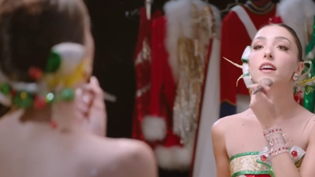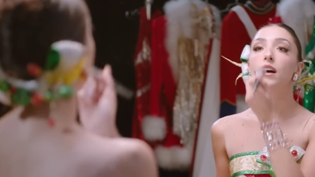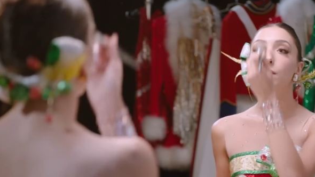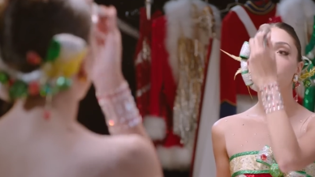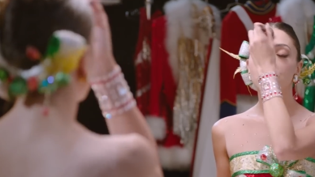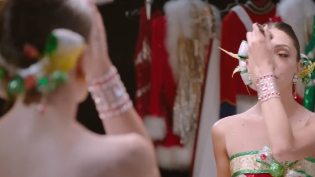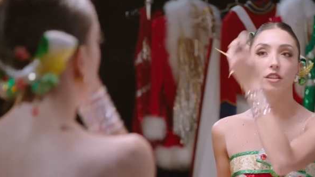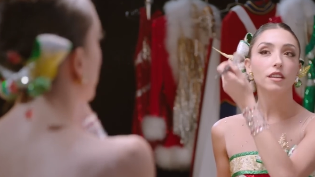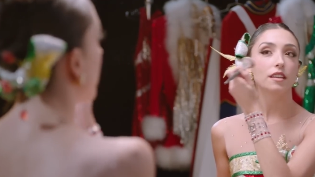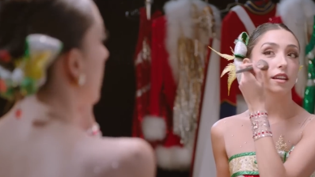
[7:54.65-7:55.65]
on my
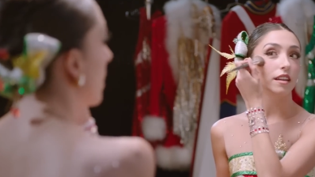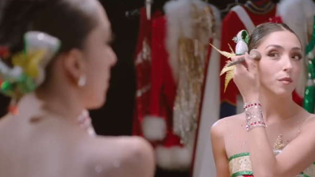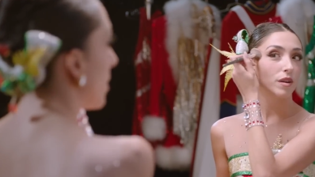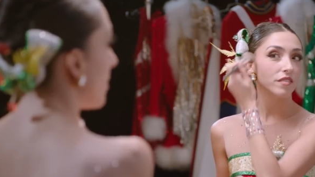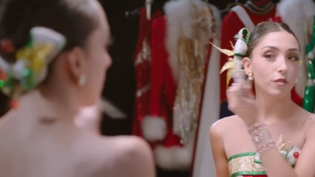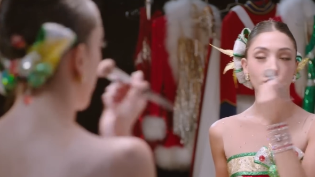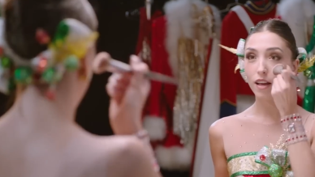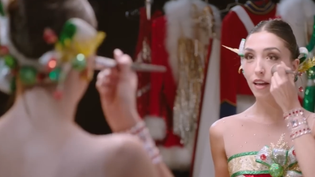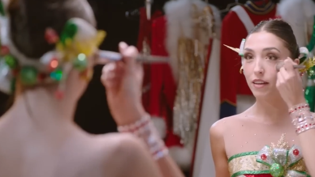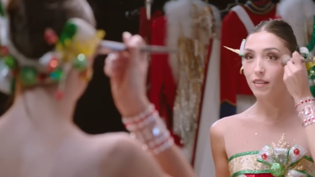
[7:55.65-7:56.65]
chin and on my
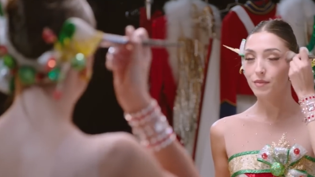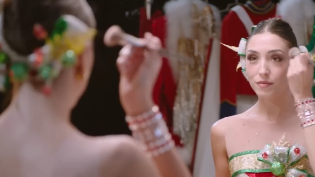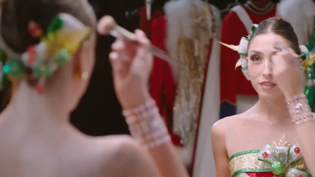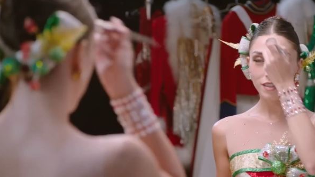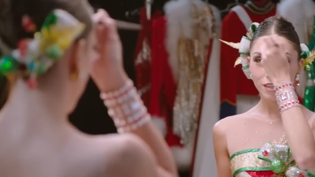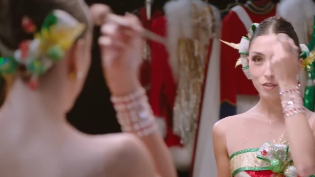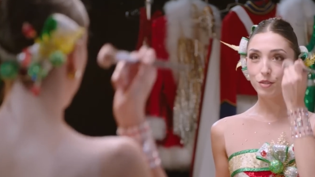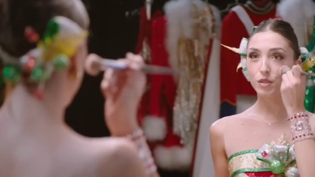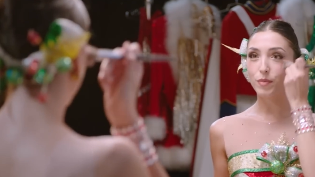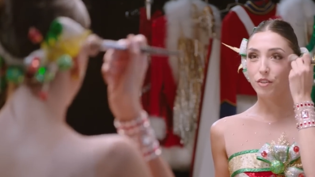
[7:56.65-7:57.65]
forehead
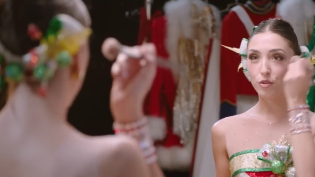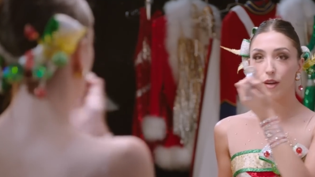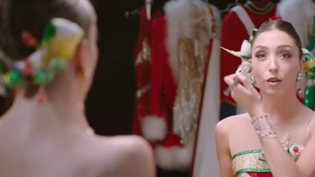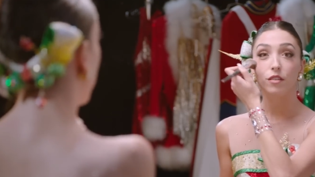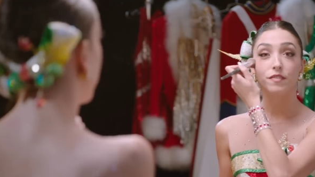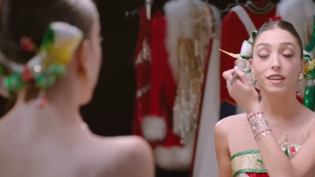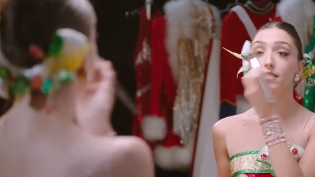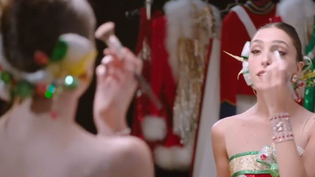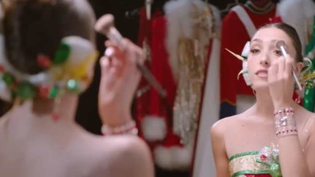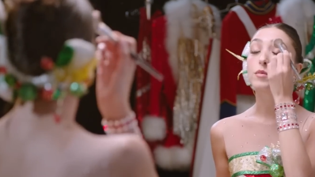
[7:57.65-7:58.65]
just to make sure my whole face
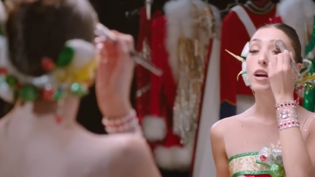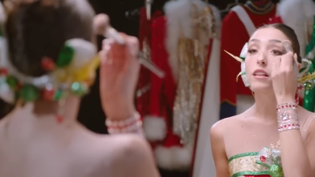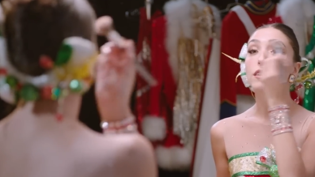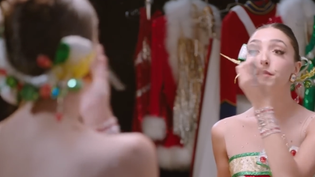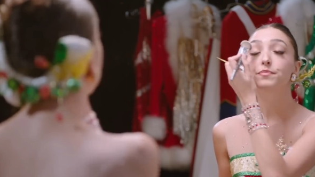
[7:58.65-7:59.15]
has some color.